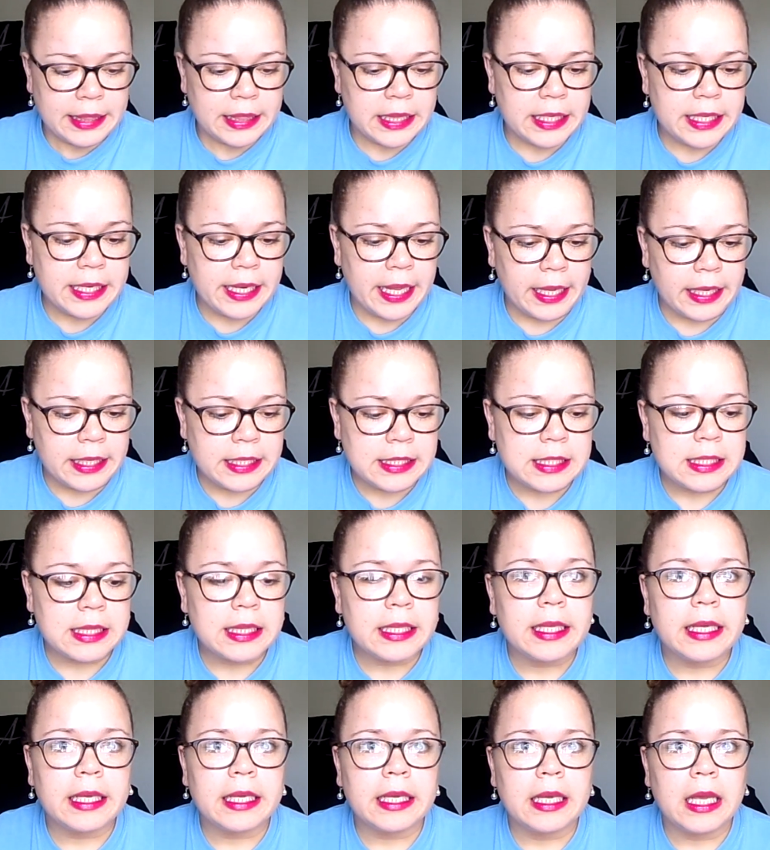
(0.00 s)
The next
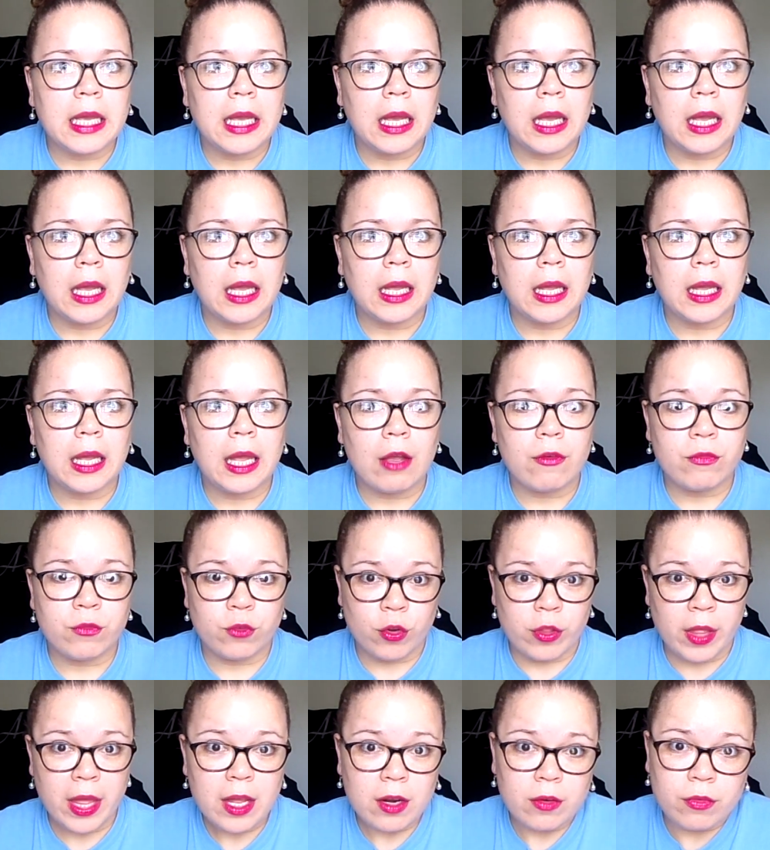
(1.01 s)
thing after
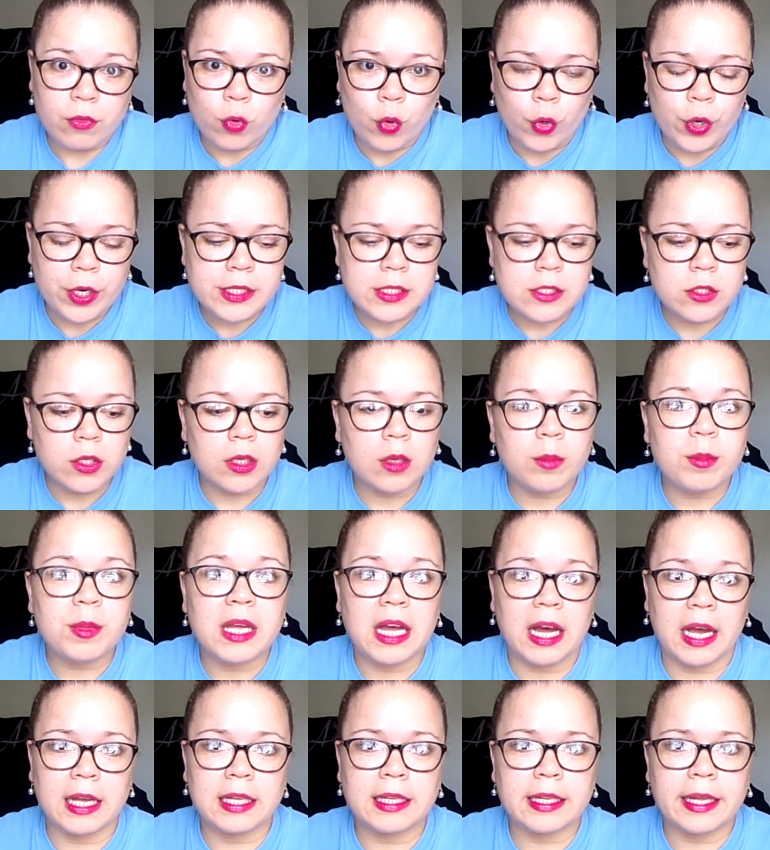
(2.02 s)
that, of course, is going to be
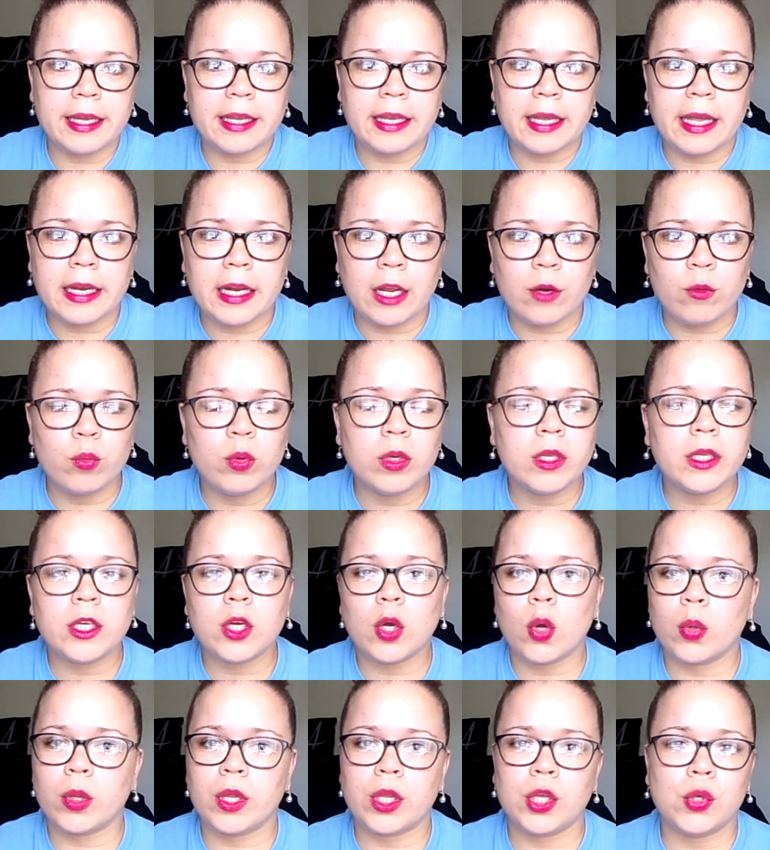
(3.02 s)
highlight, and I really
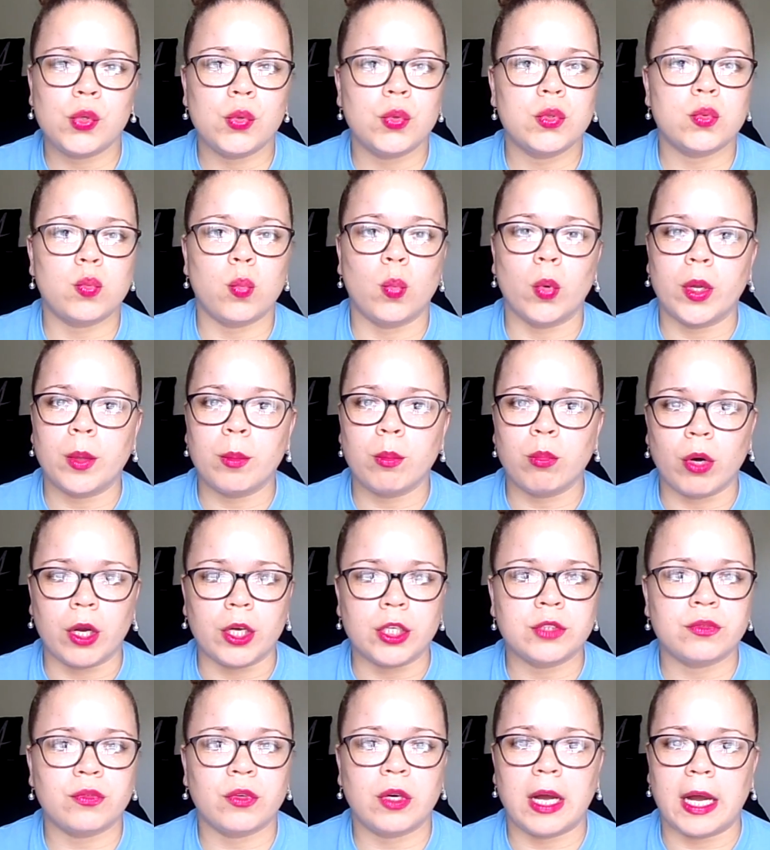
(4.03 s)
only use one brush
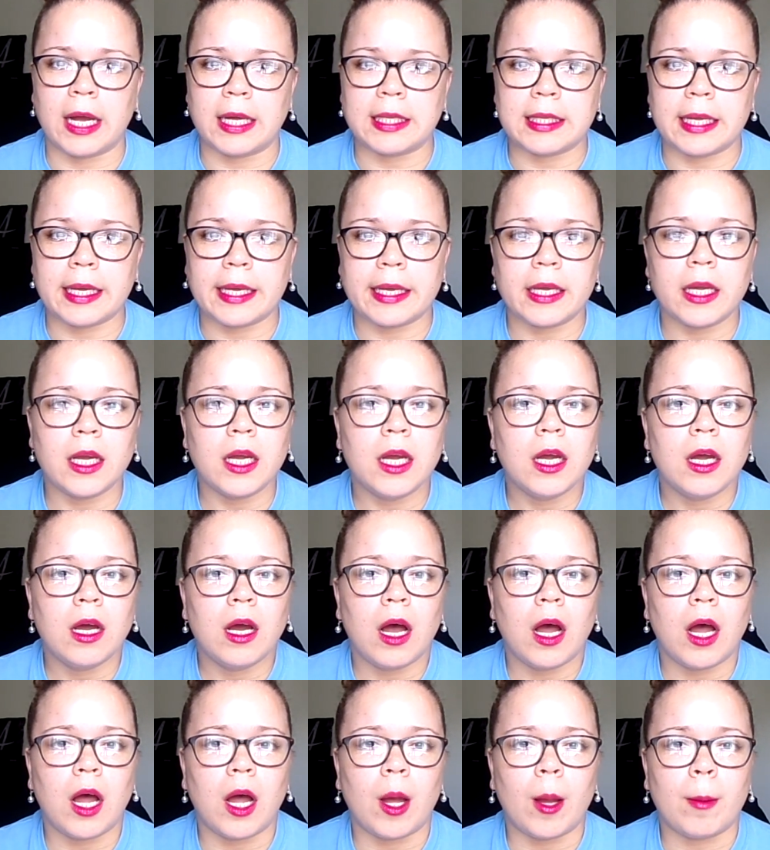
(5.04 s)
for highlight.
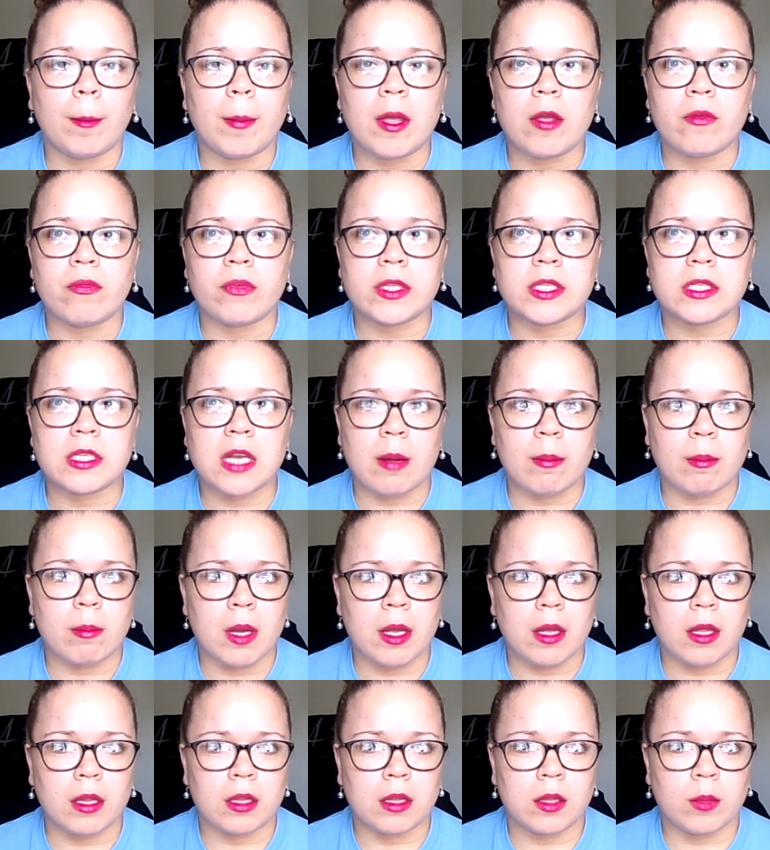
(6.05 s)
If it's not
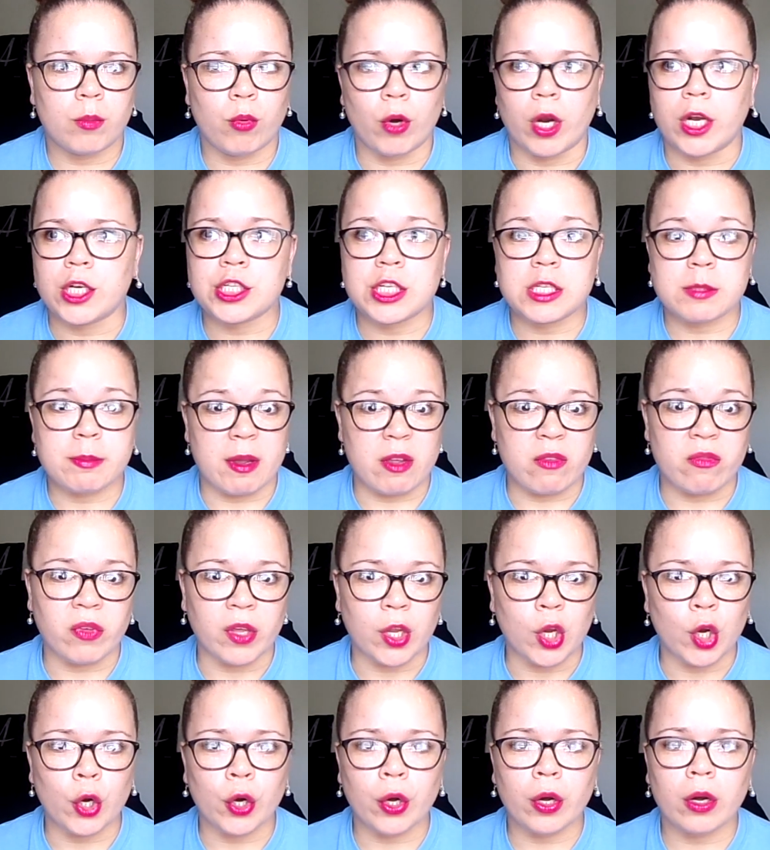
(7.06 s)
the brush is my
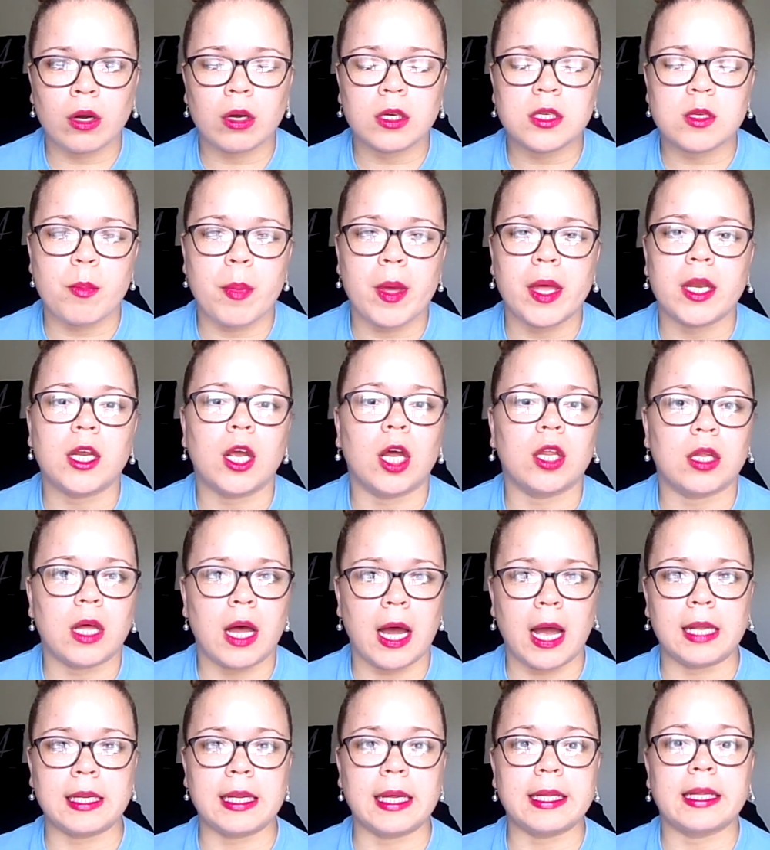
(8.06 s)
finger, depending on the
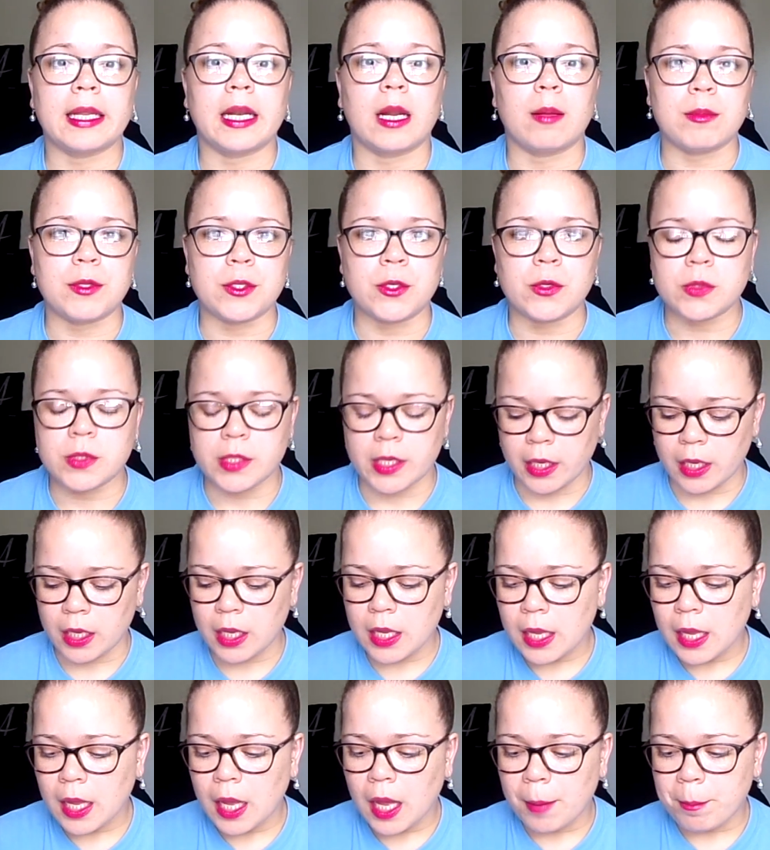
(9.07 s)
highlight that I'm using.
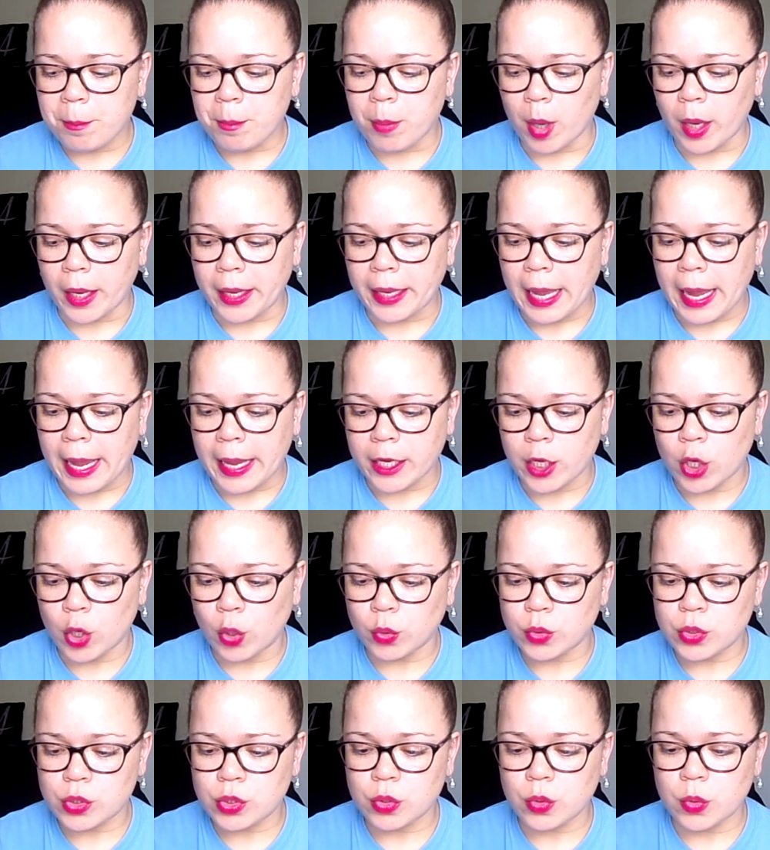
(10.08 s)
But I go
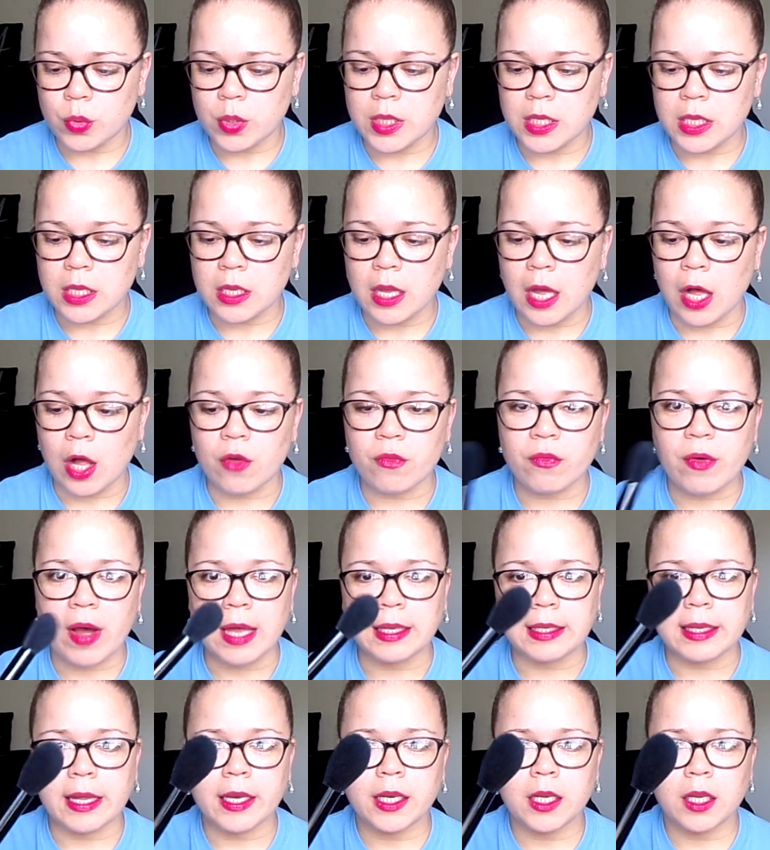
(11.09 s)
to the e.l.f.
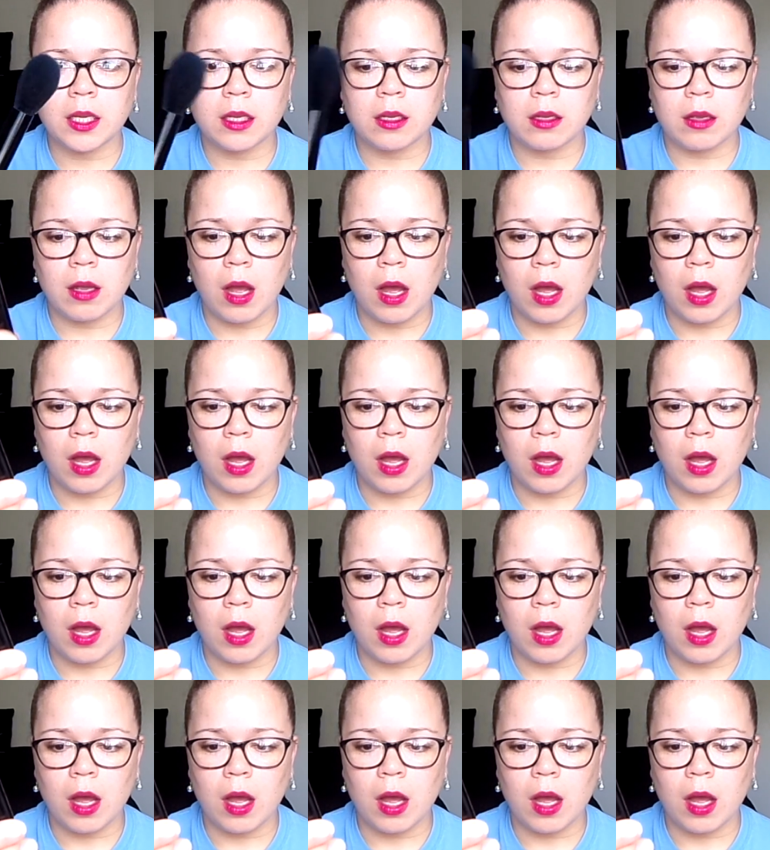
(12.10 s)
highlighting